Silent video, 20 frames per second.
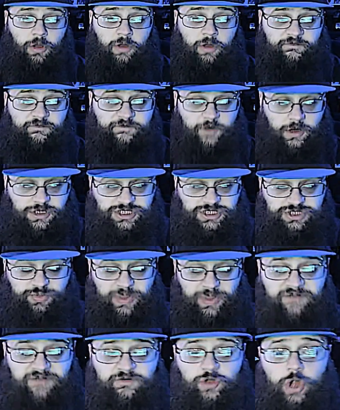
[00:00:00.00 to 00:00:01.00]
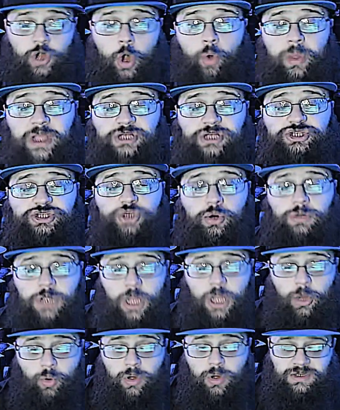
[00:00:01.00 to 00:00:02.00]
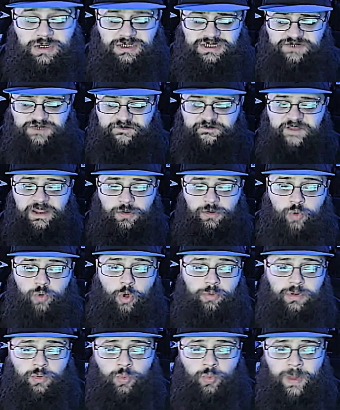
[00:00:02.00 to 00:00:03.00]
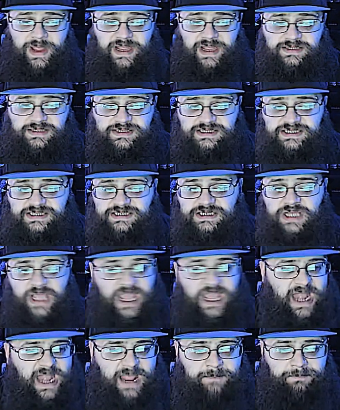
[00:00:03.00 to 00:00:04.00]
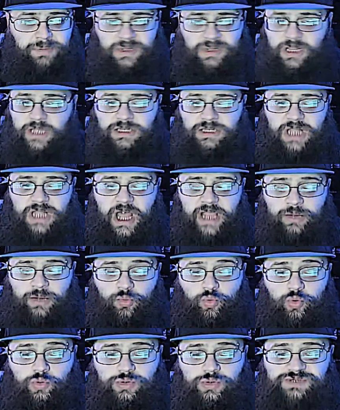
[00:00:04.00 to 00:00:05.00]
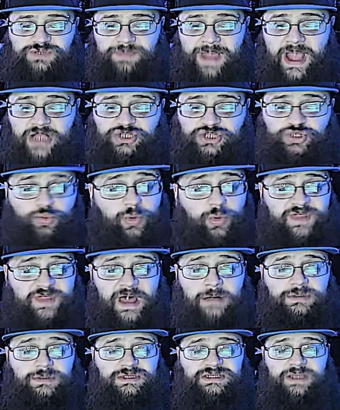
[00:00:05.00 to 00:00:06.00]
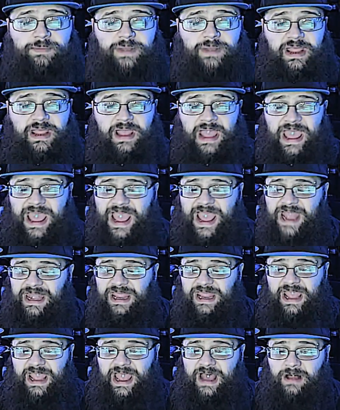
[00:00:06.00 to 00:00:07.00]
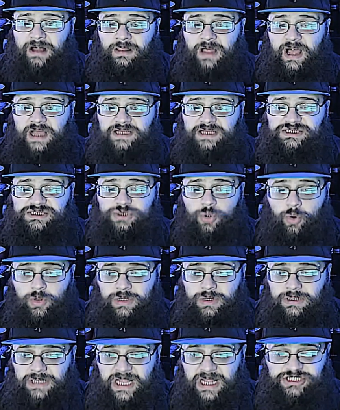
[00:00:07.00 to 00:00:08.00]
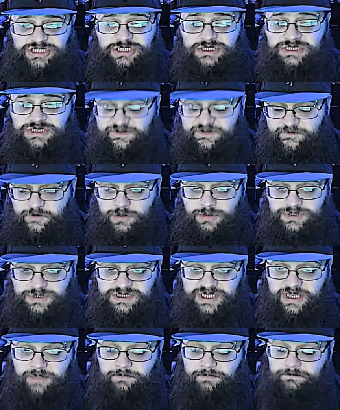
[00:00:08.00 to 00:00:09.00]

First, we have Going Solo. Defeat Roman Reigns in a Bloodline Rules match without summoning any allies on Legend difficulty.